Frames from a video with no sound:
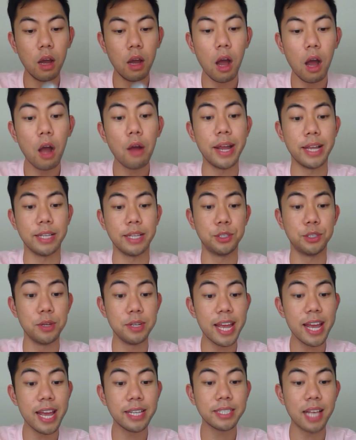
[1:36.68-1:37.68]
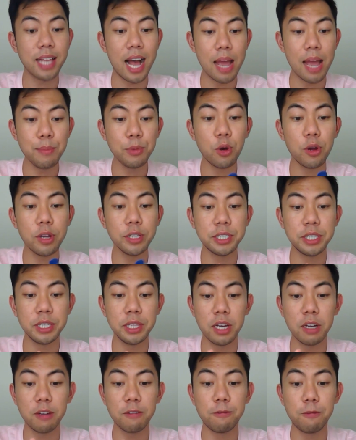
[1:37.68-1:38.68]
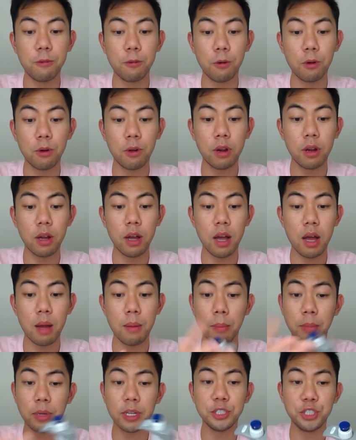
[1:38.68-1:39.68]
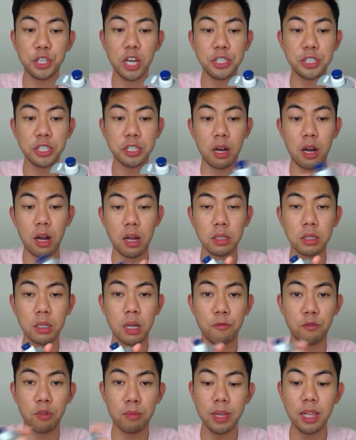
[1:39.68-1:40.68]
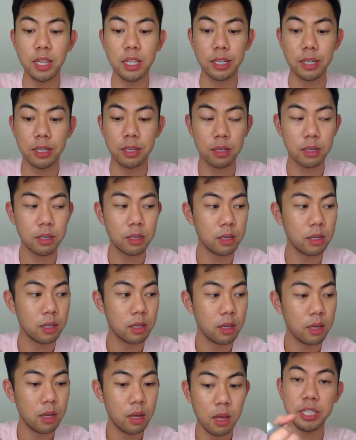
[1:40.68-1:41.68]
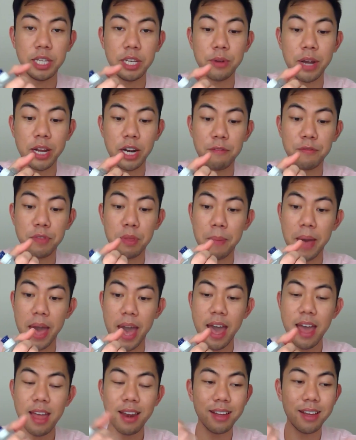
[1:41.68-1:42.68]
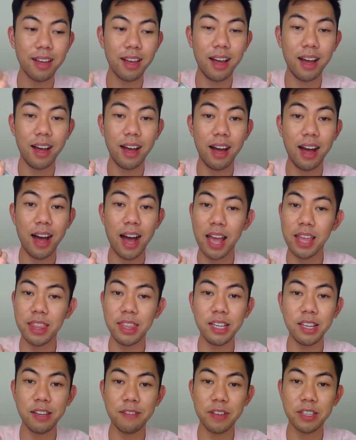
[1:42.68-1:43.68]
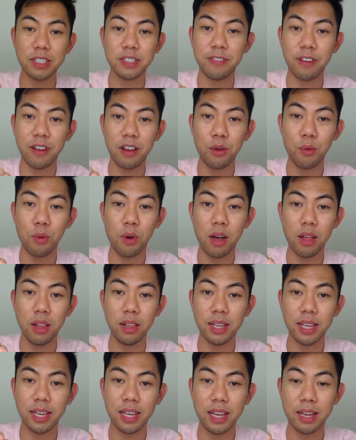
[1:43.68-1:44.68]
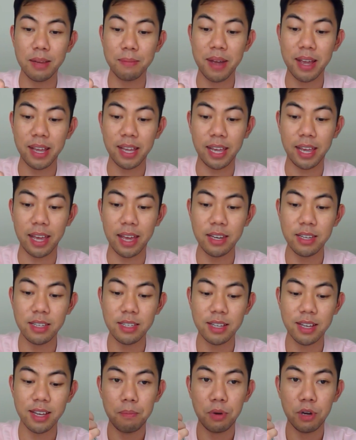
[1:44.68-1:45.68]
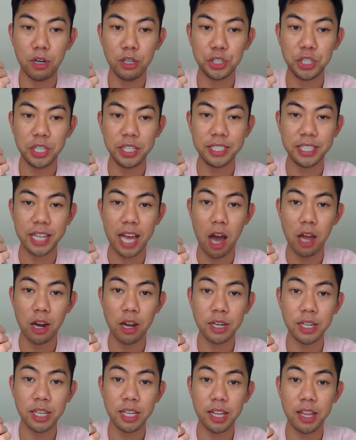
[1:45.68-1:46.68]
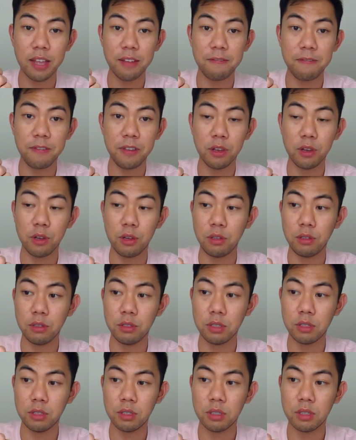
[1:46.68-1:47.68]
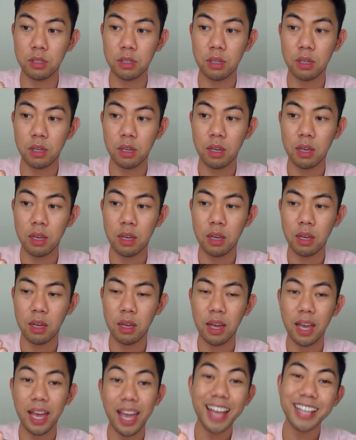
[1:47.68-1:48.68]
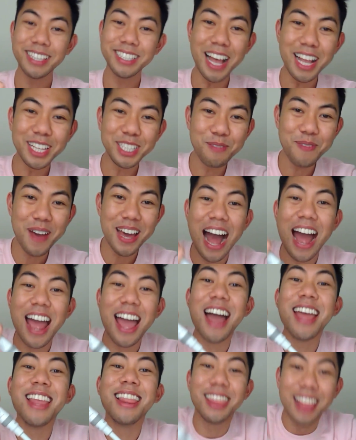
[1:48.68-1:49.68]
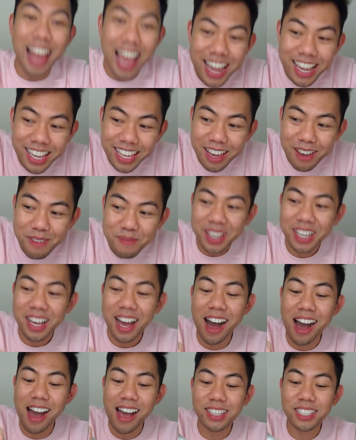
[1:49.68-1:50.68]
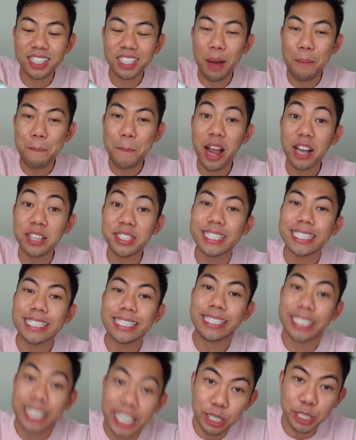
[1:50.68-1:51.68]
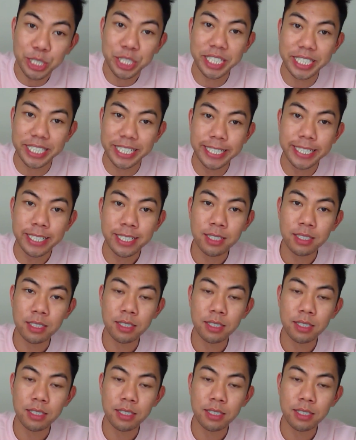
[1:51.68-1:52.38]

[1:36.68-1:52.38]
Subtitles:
Alright, so next I'm going to look for, I'm going to judge it on comfortability. Right off the bat, I think it fits very well in my hand. Pushing down on it, it feels... it's not too bad. I like it because compared to Gilson,